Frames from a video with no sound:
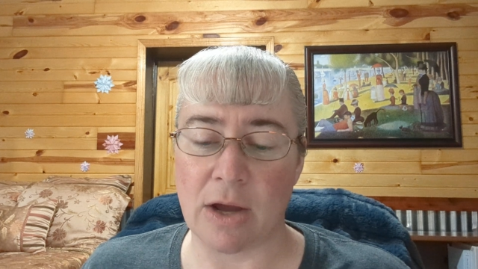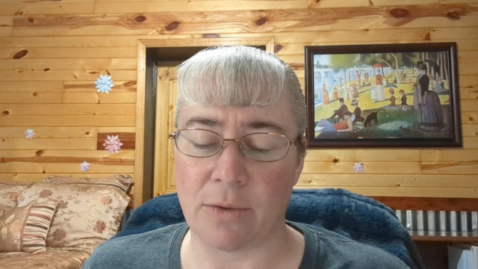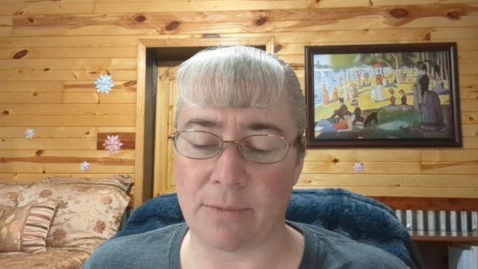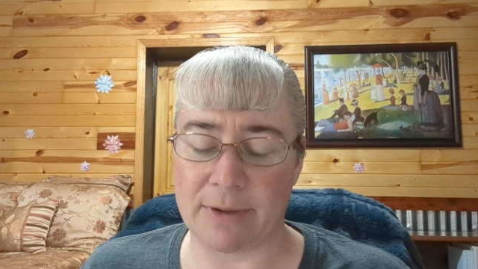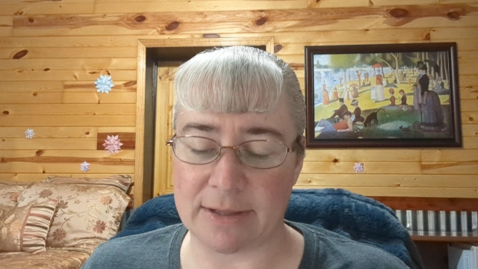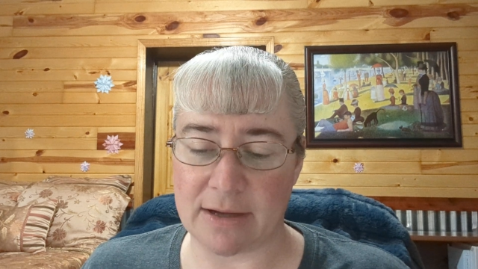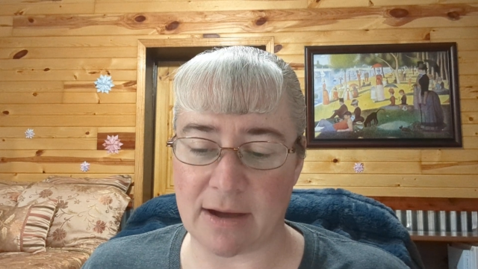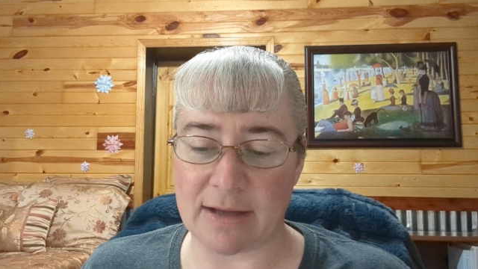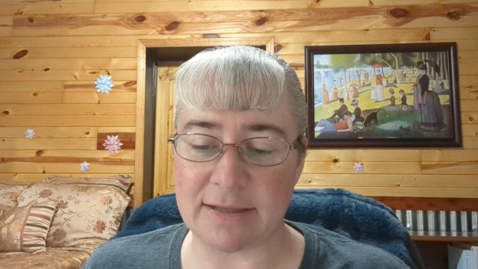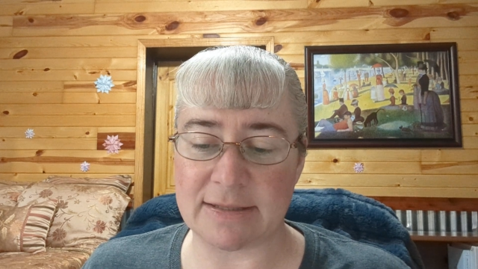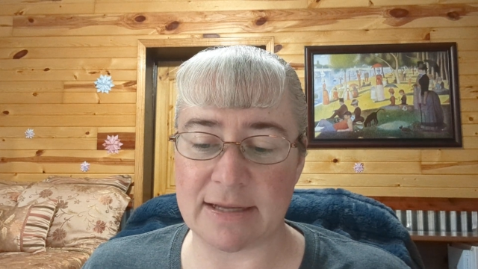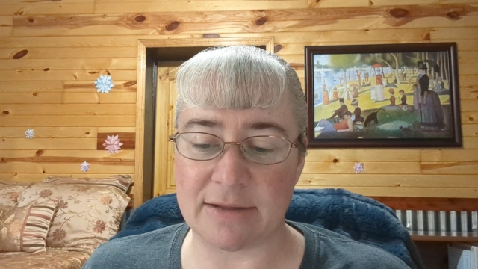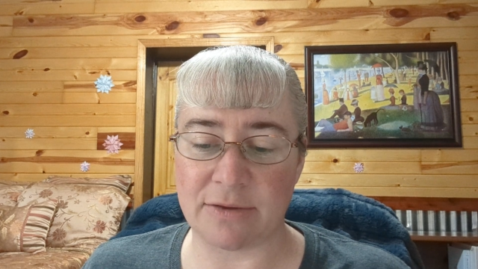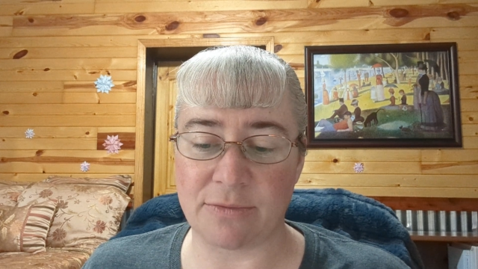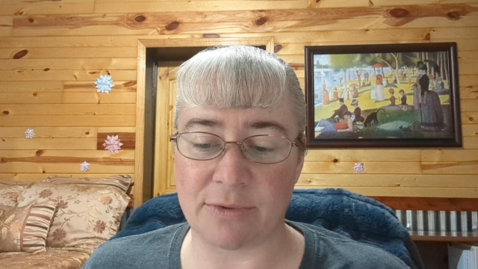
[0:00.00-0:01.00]
When God
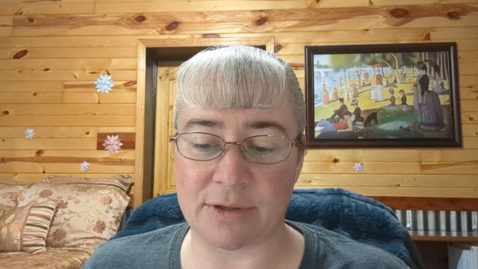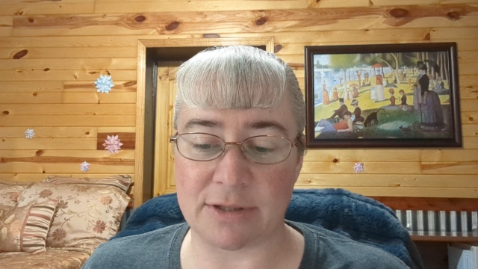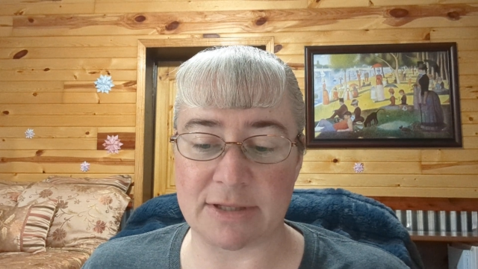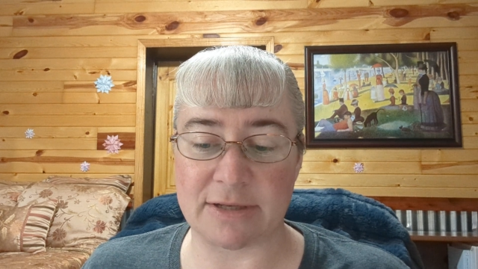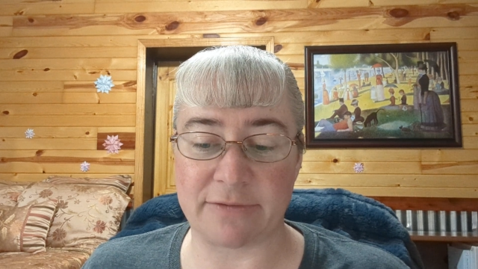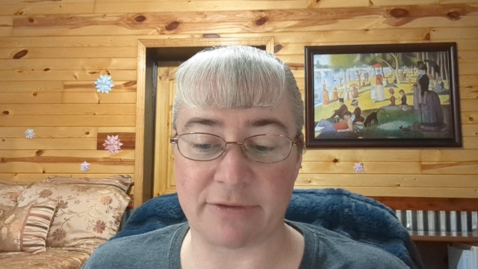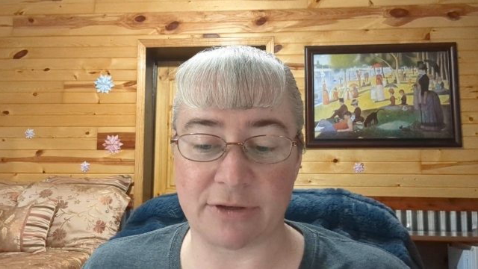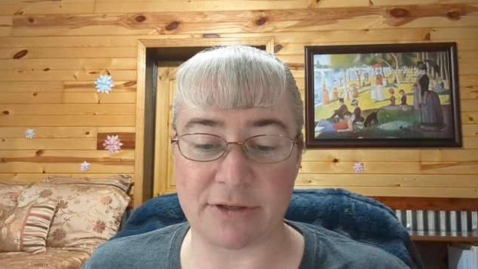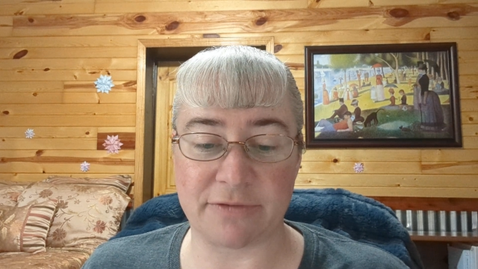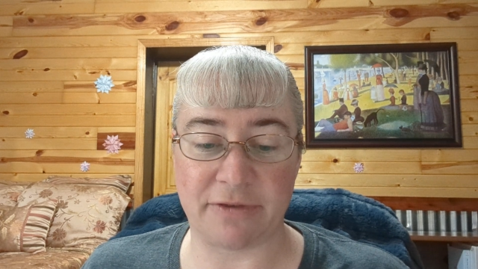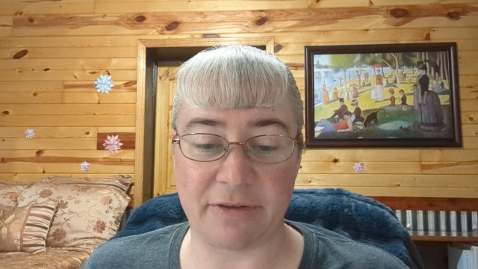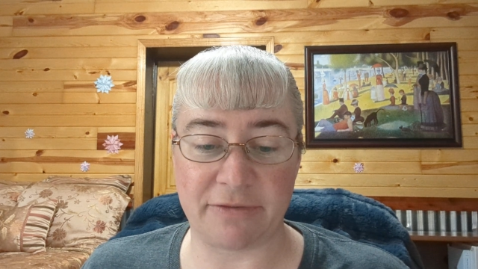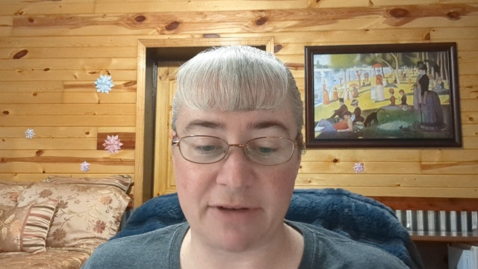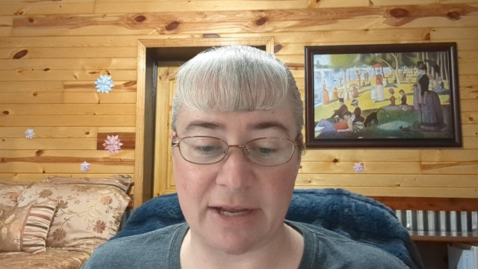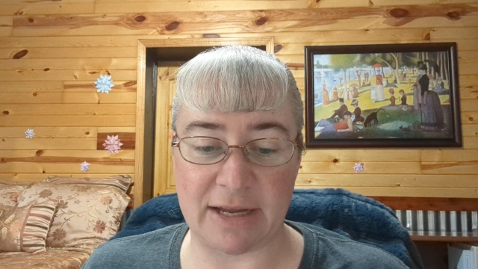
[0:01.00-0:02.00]
said the words in verse
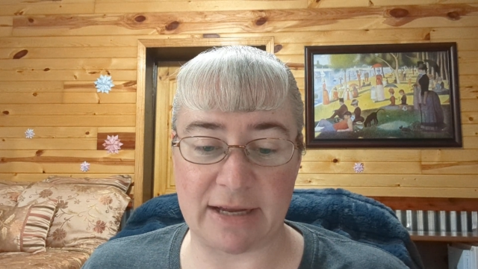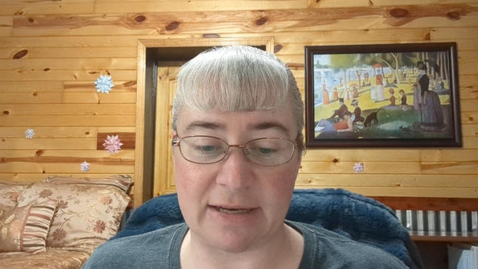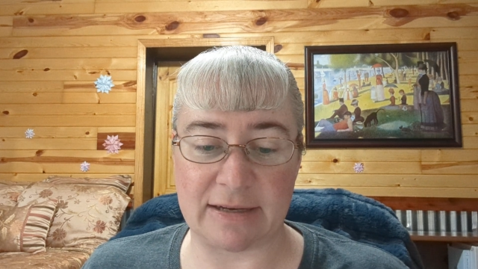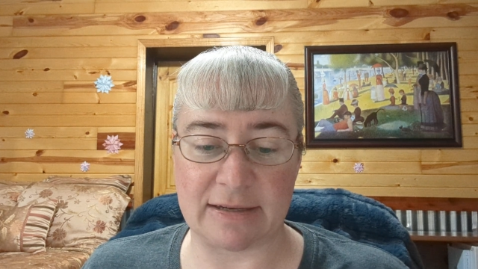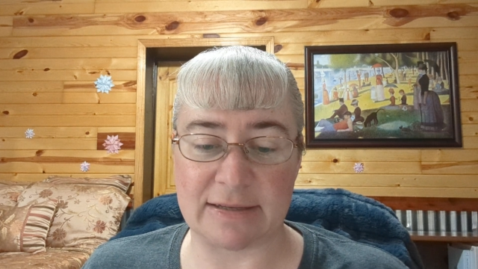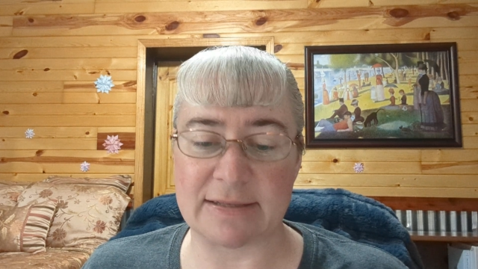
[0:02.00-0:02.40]
15,